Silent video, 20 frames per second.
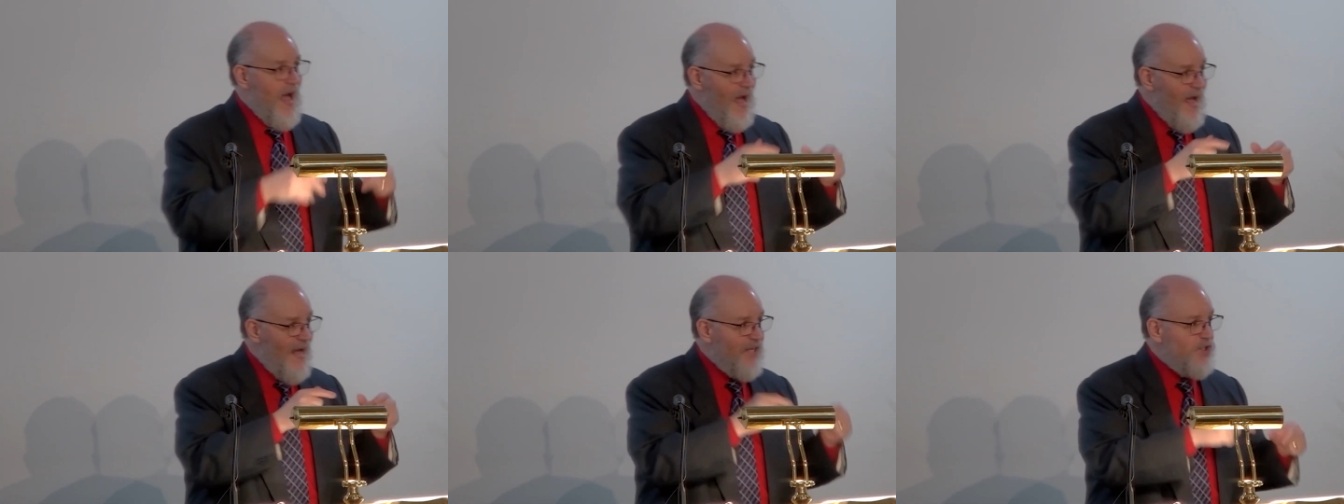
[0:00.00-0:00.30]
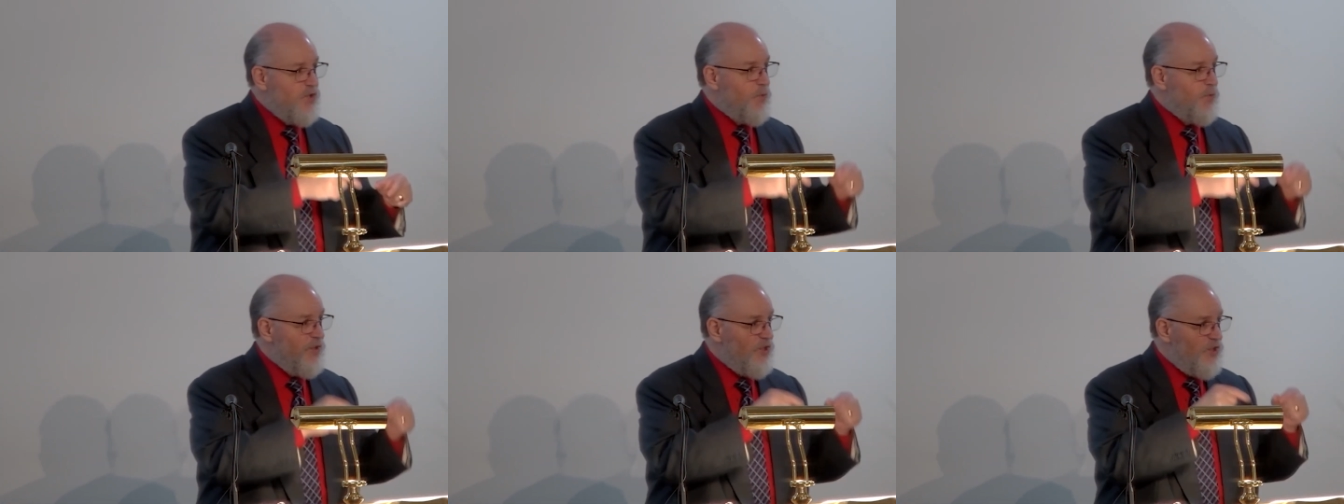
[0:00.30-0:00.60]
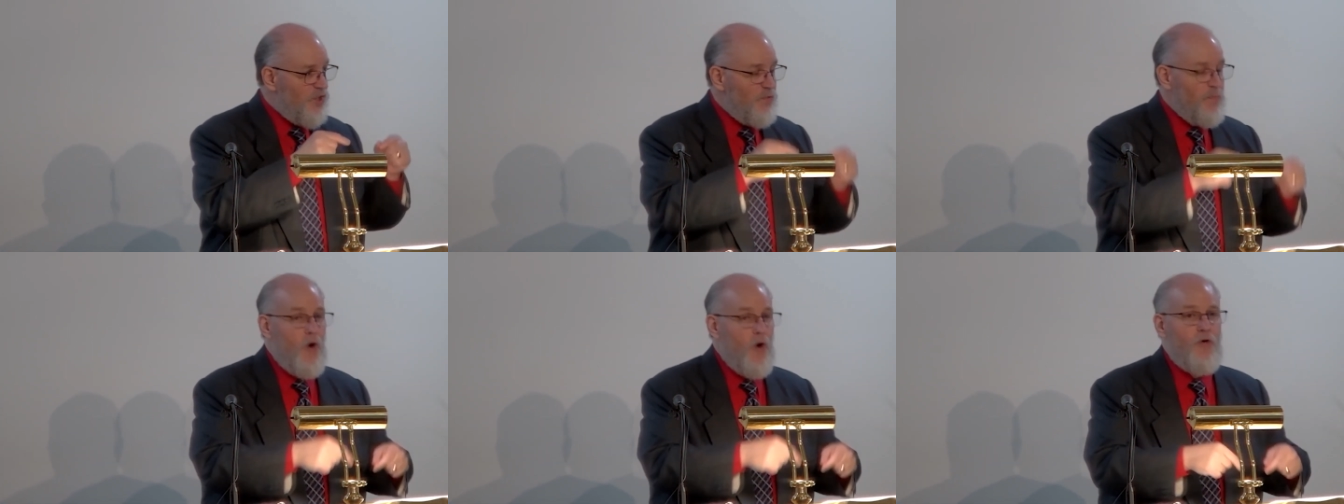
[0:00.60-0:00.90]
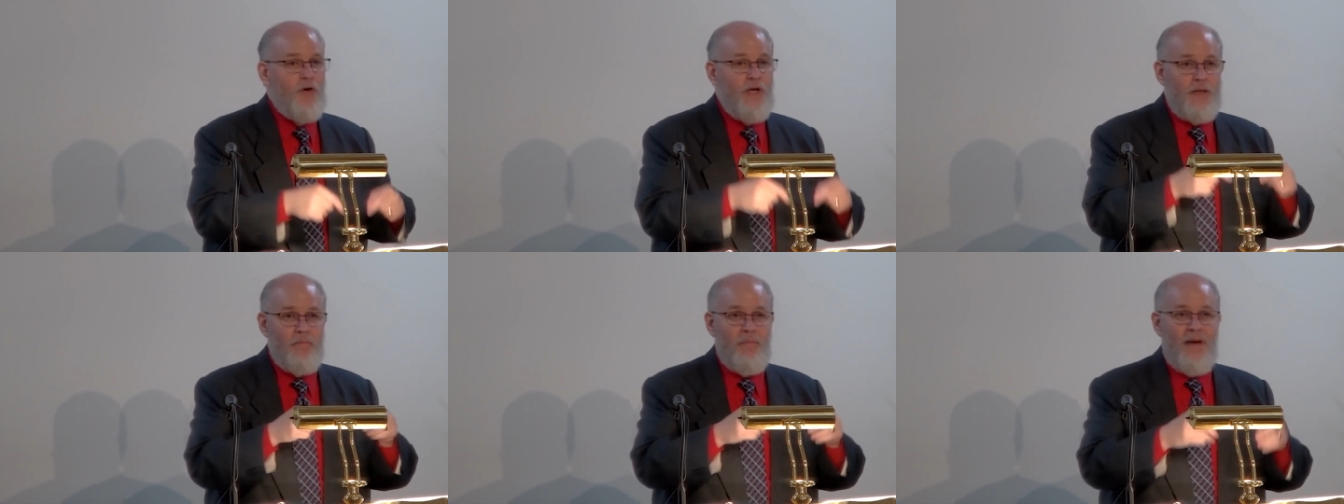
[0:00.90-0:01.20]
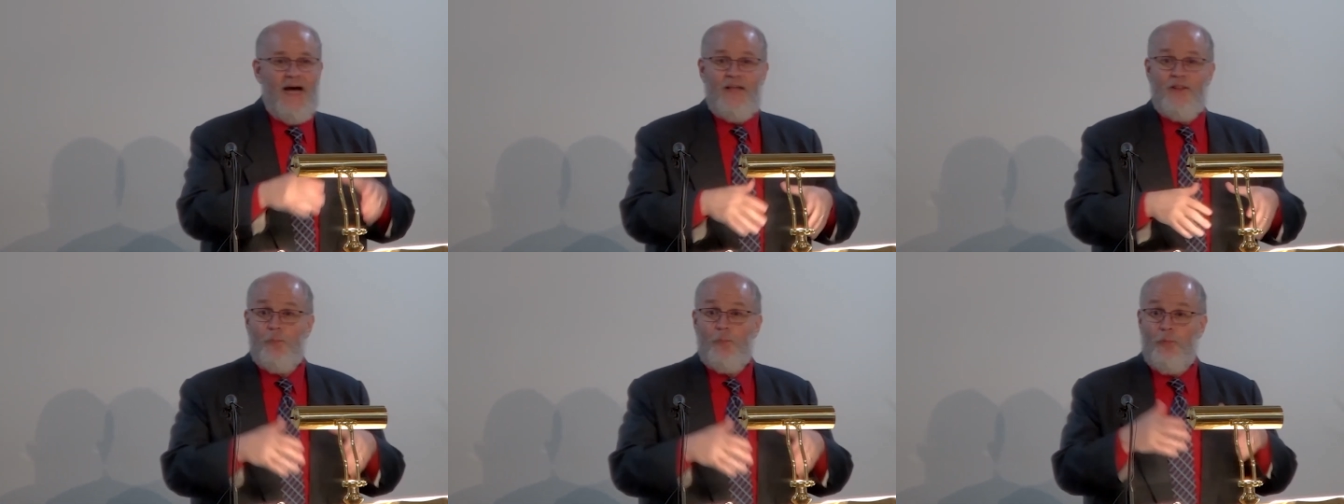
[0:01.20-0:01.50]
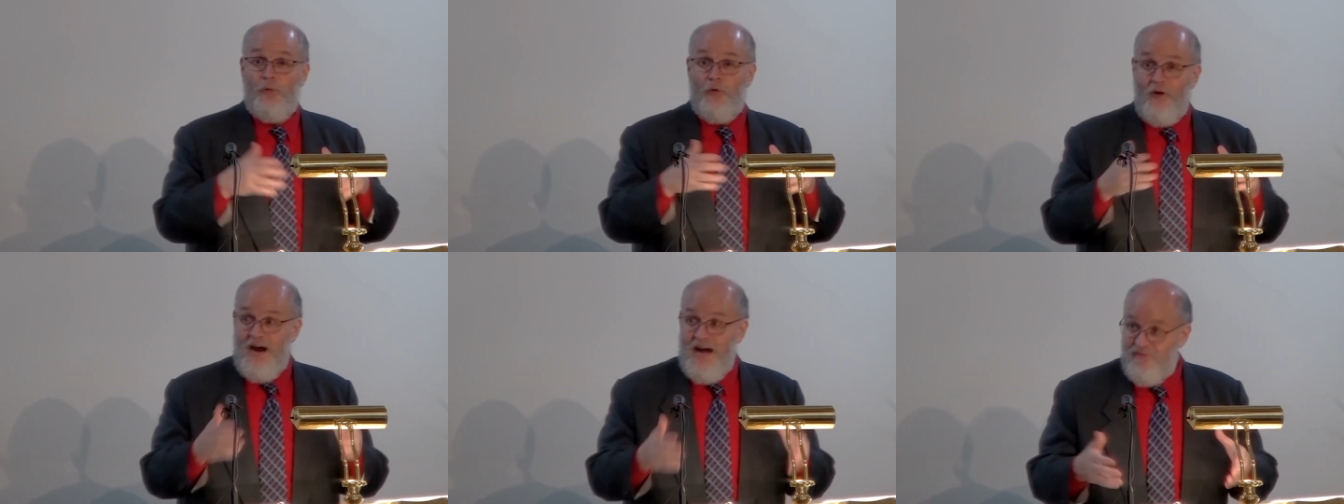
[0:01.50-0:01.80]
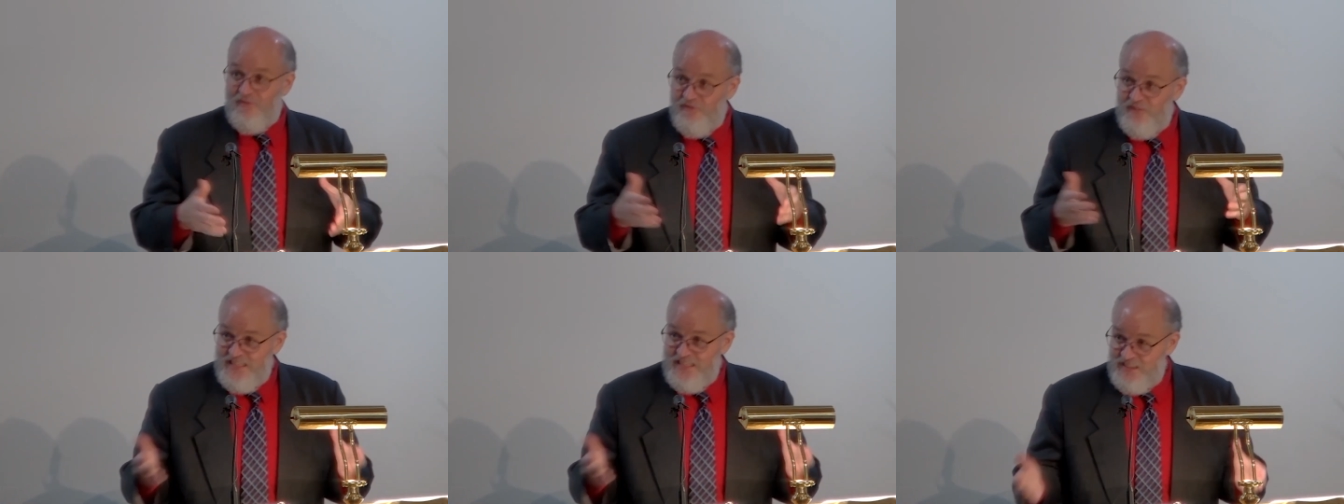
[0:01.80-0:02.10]
as was spoken by the
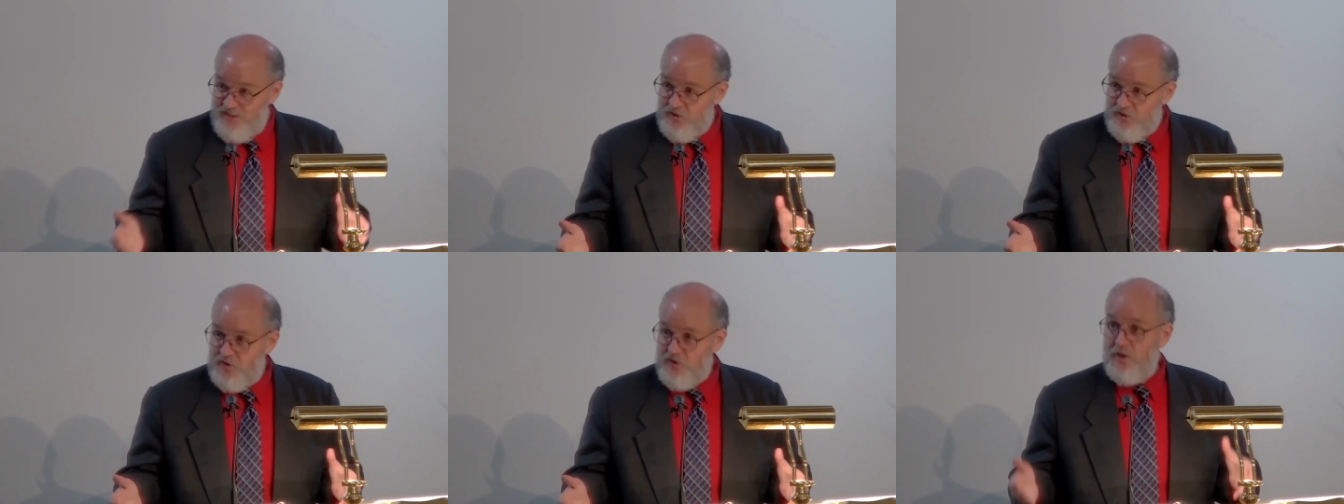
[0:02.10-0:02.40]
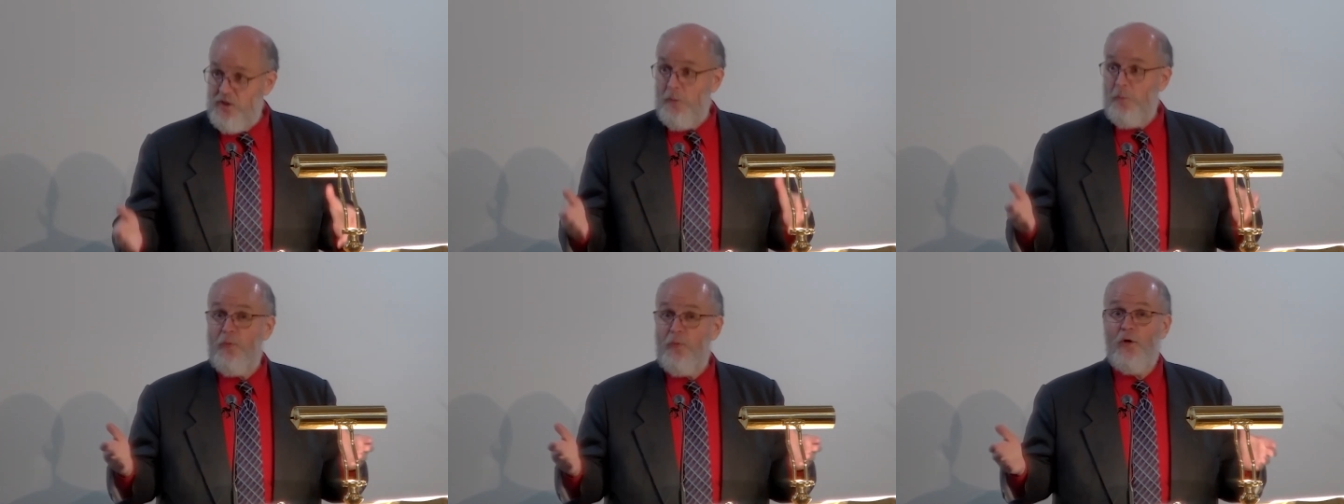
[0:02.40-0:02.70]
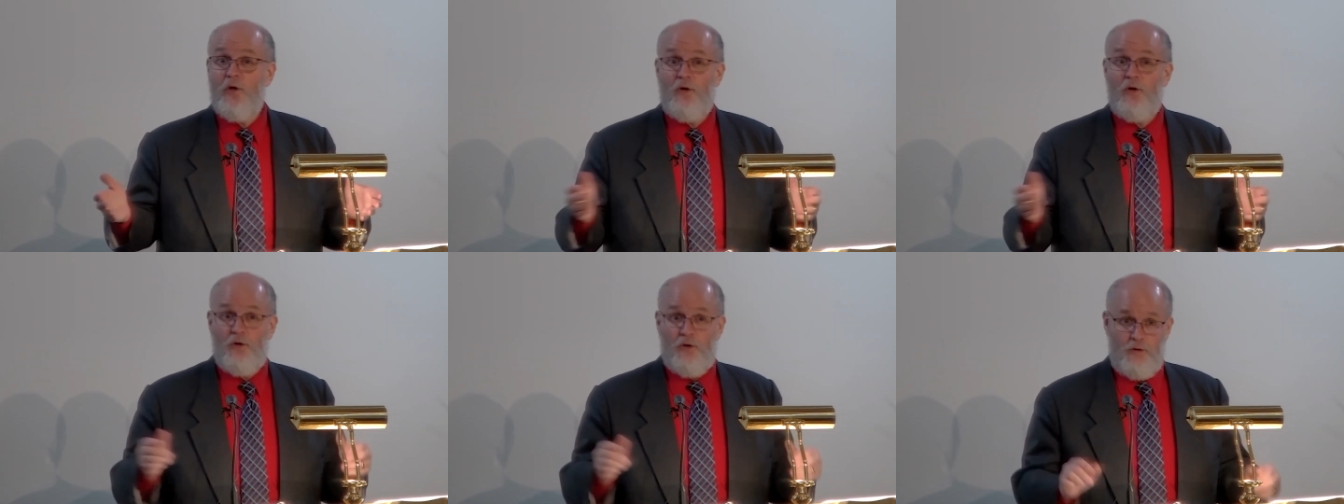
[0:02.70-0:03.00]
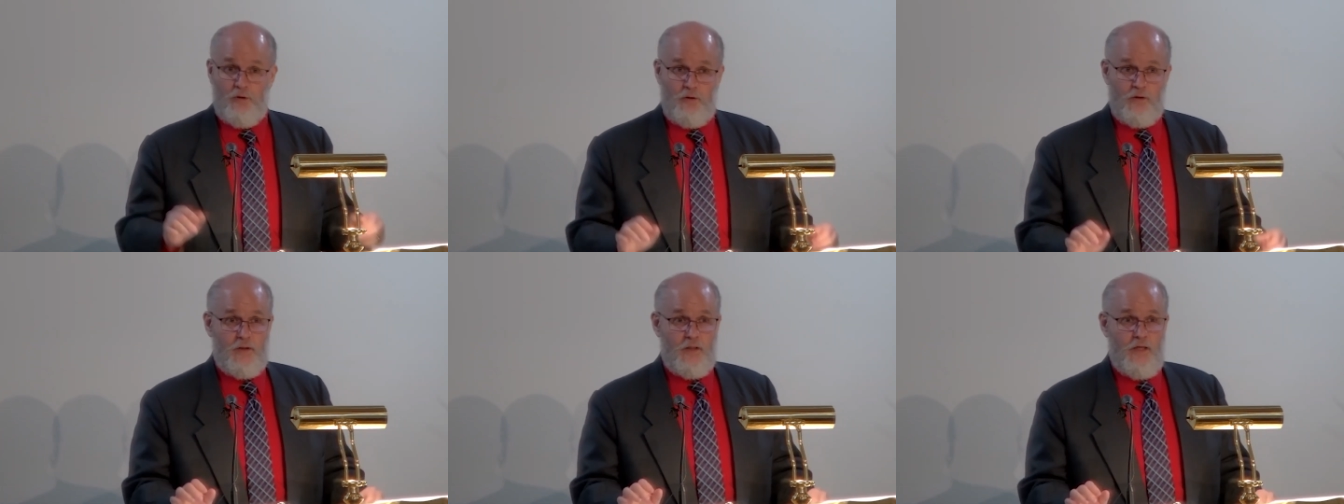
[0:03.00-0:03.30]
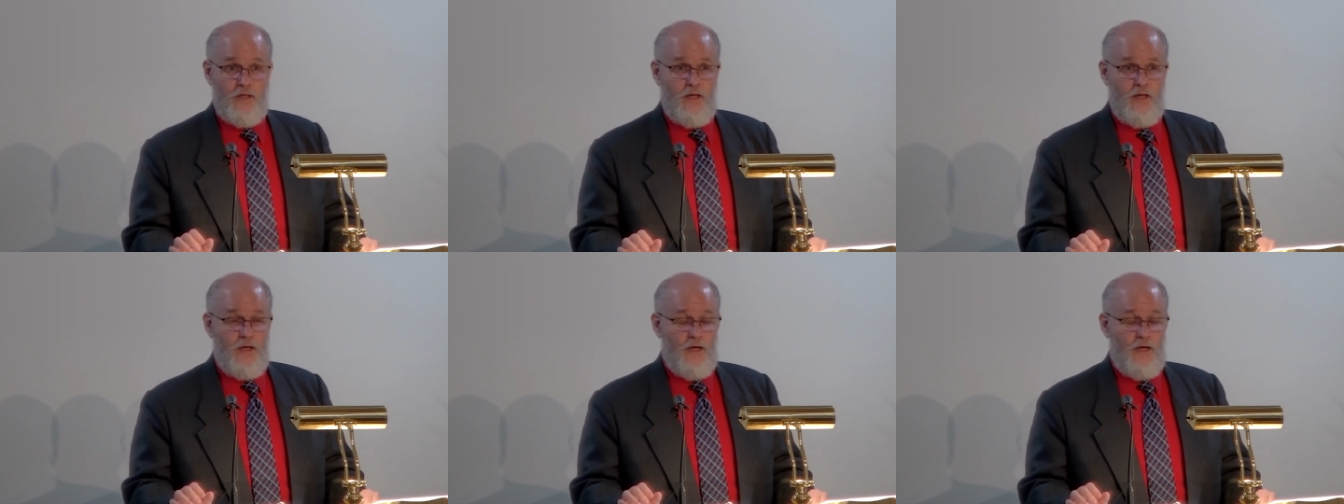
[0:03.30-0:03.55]
prophets, plural.